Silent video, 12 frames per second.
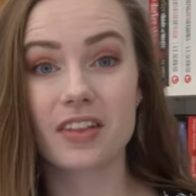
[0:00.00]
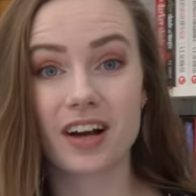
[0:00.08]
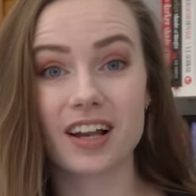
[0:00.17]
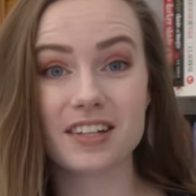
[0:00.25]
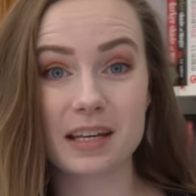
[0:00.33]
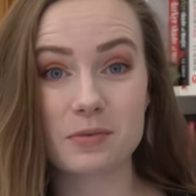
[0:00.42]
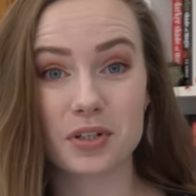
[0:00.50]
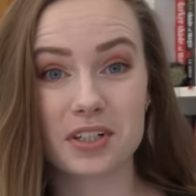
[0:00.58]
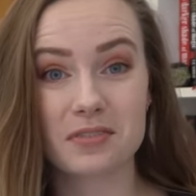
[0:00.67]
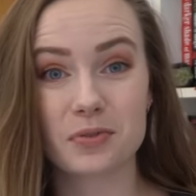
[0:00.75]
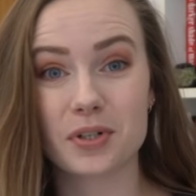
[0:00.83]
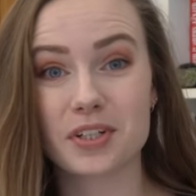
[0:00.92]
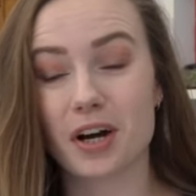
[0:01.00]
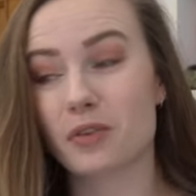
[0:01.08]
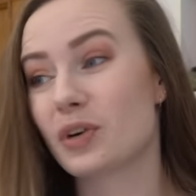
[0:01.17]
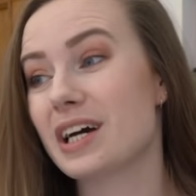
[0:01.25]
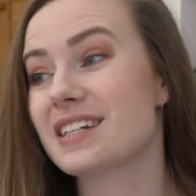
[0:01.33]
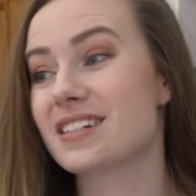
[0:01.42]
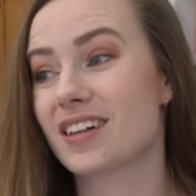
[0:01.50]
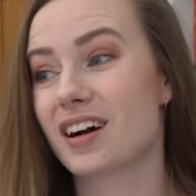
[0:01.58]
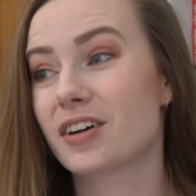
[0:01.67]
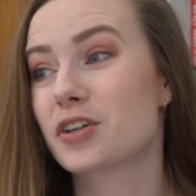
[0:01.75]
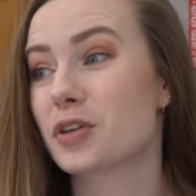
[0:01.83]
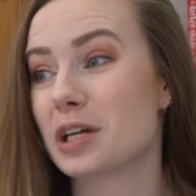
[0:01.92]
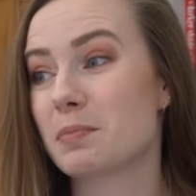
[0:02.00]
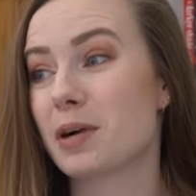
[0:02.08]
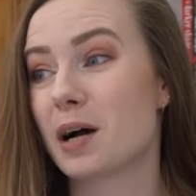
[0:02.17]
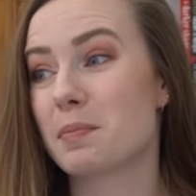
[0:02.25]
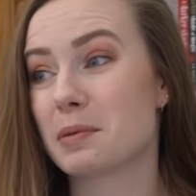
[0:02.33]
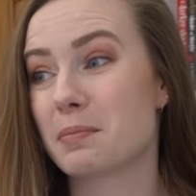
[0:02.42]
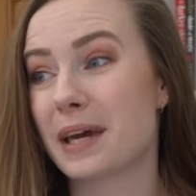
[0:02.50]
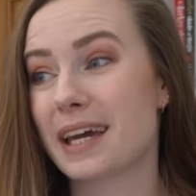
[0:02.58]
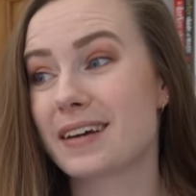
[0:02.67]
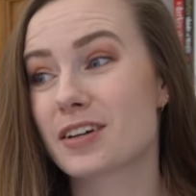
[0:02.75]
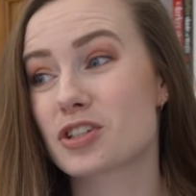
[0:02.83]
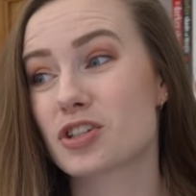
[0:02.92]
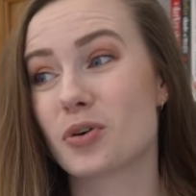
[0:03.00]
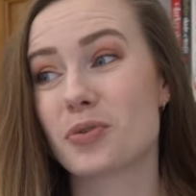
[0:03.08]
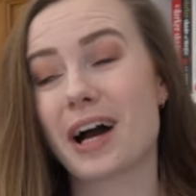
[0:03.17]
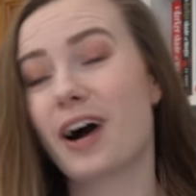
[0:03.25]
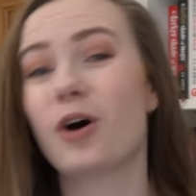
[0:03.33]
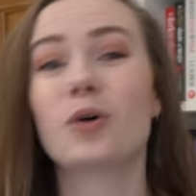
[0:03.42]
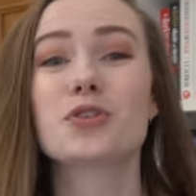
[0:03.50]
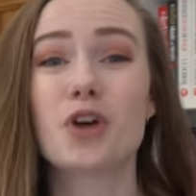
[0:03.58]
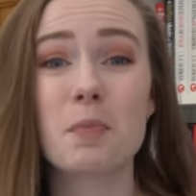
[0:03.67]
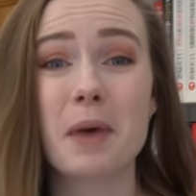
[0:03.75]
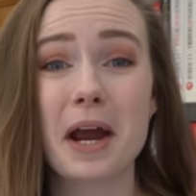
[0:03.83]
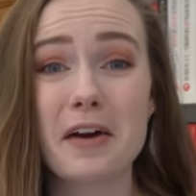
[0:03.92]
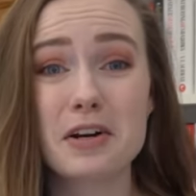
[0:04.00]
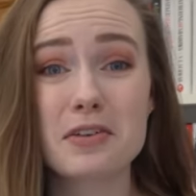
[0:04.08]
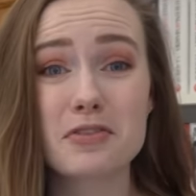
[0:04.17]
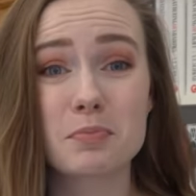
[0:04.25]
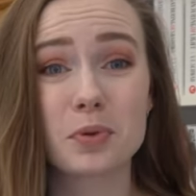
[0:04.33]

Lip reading: The colours I'm trying to avoid are red, dark green, purple, and pink, so that whole top area of the